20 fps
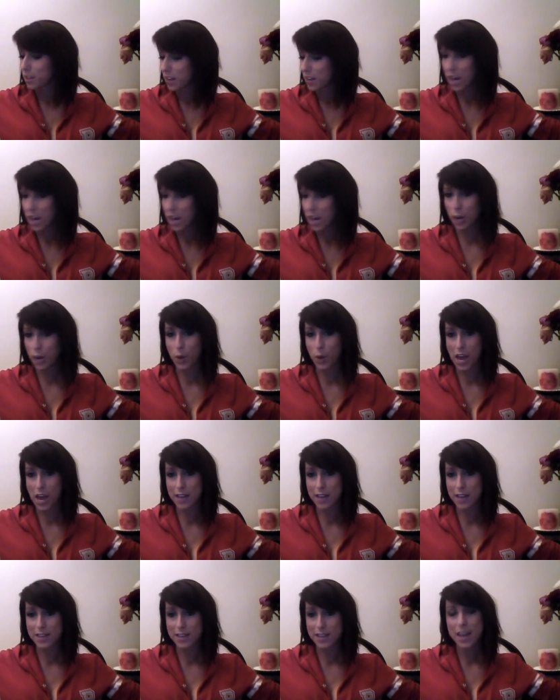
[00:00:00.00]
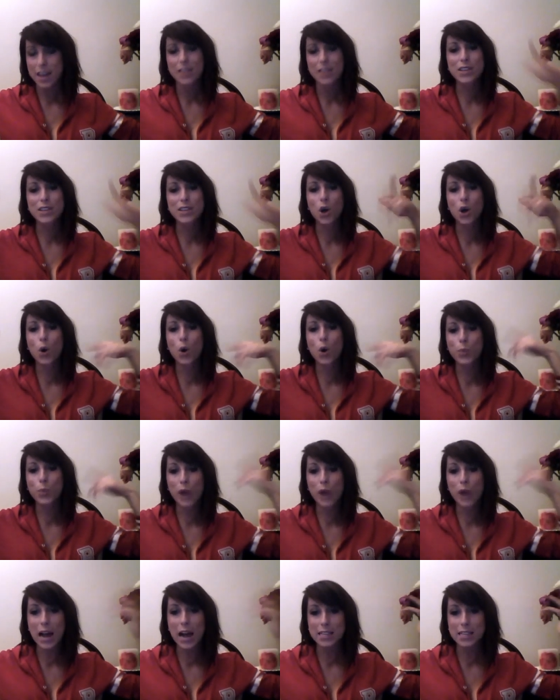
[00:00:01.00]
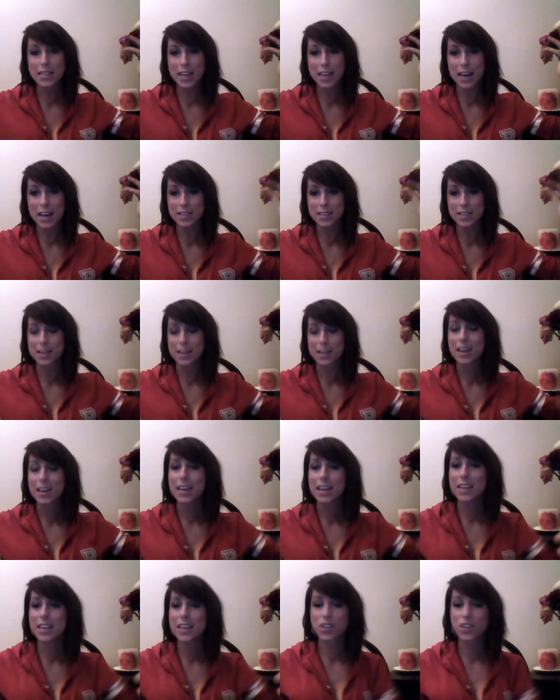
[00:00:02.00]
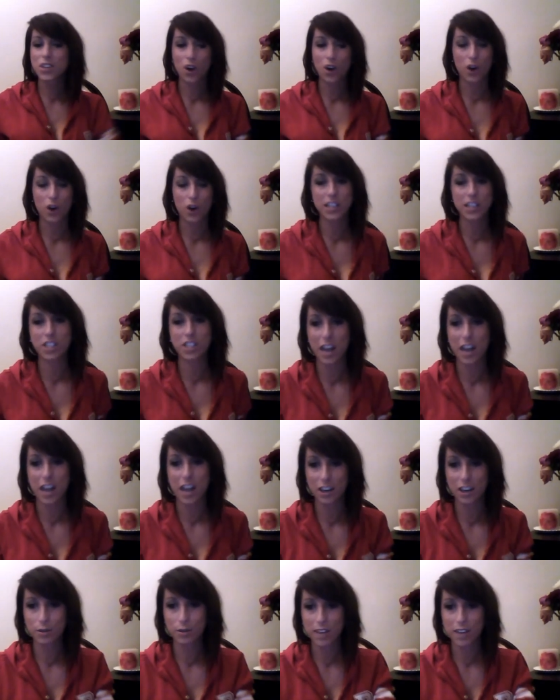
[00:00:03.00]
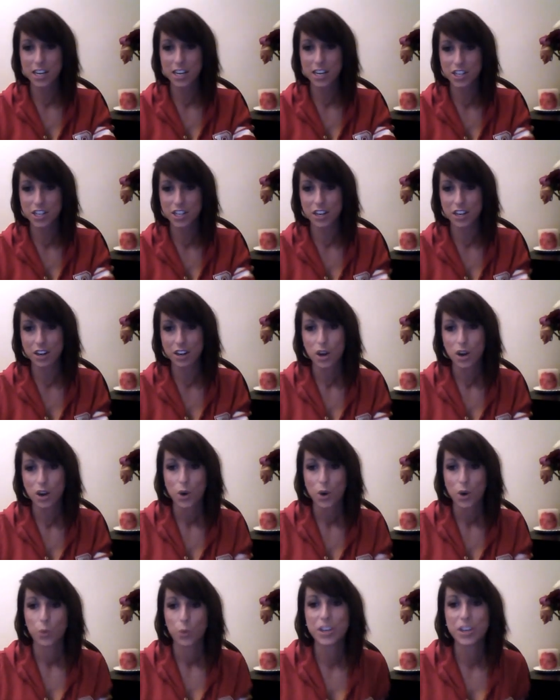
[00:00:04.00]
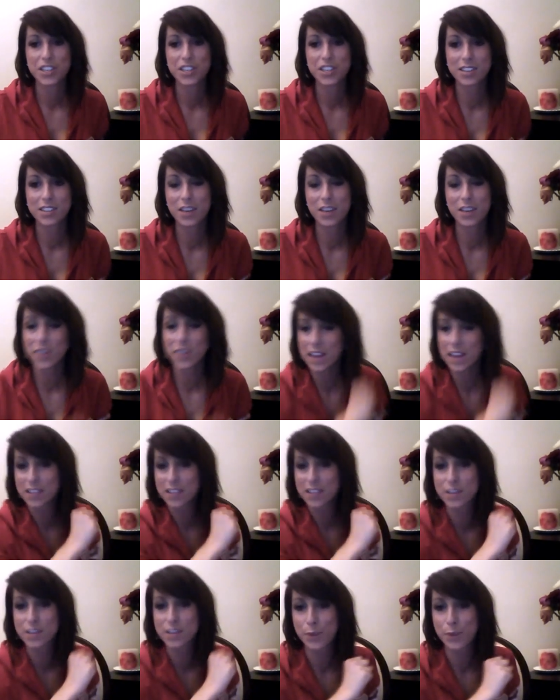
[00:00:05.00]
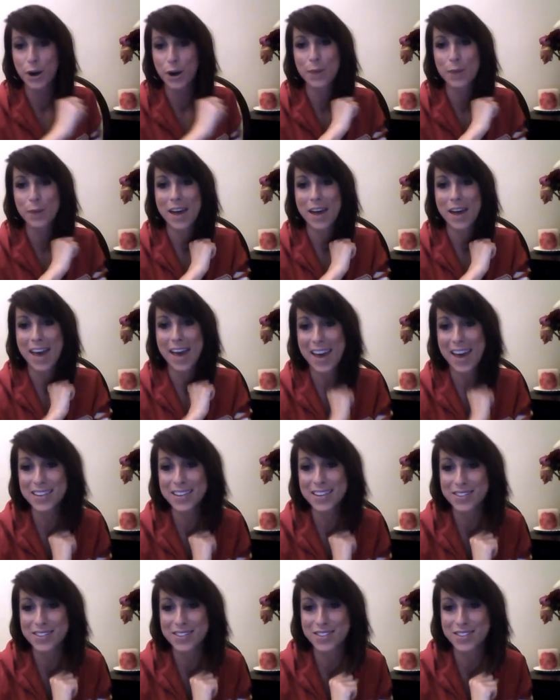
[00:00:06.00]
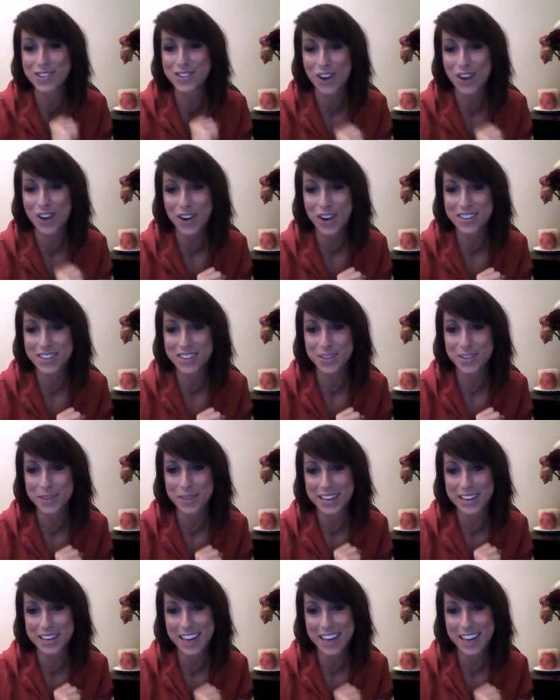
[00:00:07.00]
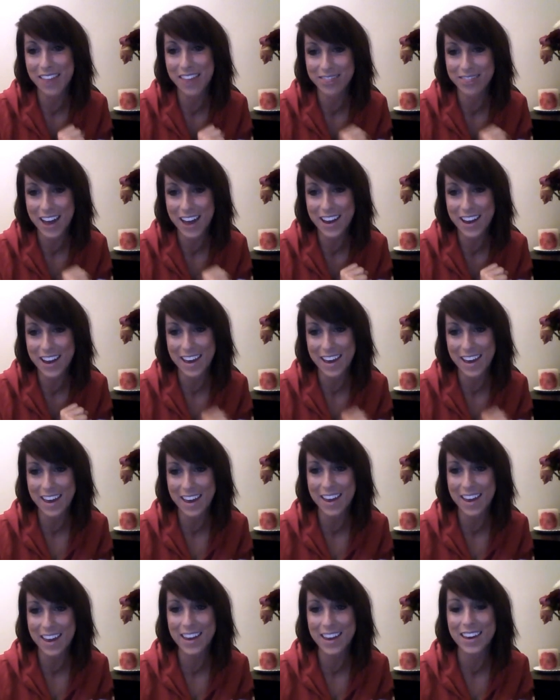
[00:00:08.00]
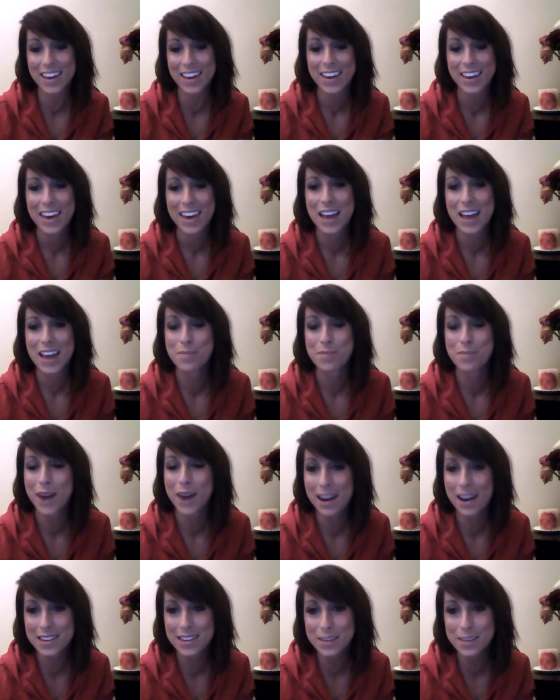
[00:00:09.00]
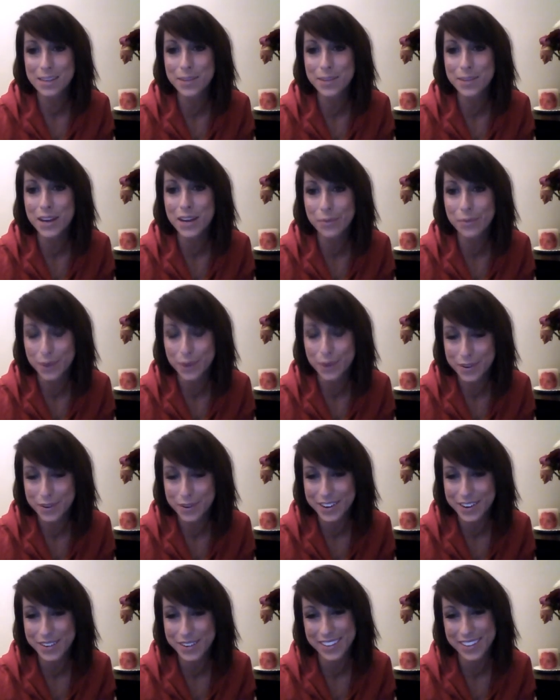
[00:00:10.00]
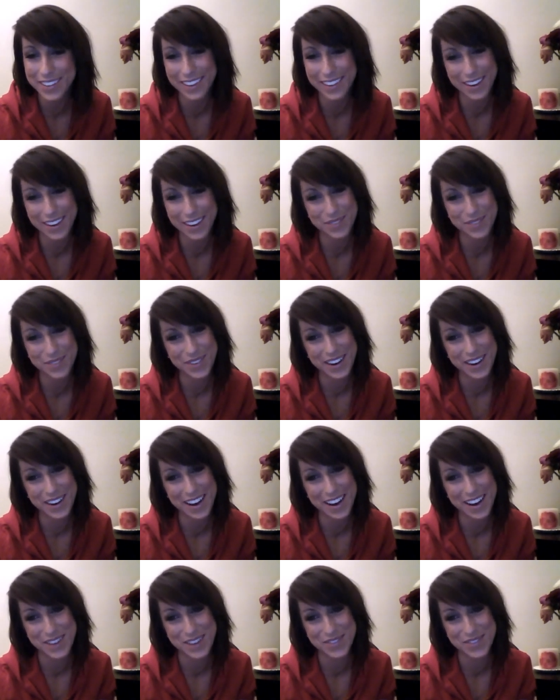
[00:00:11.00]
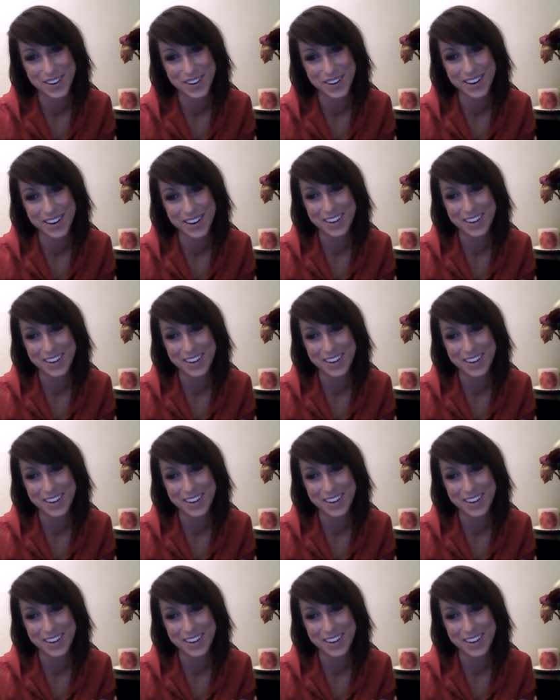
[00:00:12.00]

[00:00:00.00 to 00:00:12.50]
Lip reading: Anyways, this whole process is called ejaculation, which is giving that sperm a head start to get that egg and possibly ruin your life forever.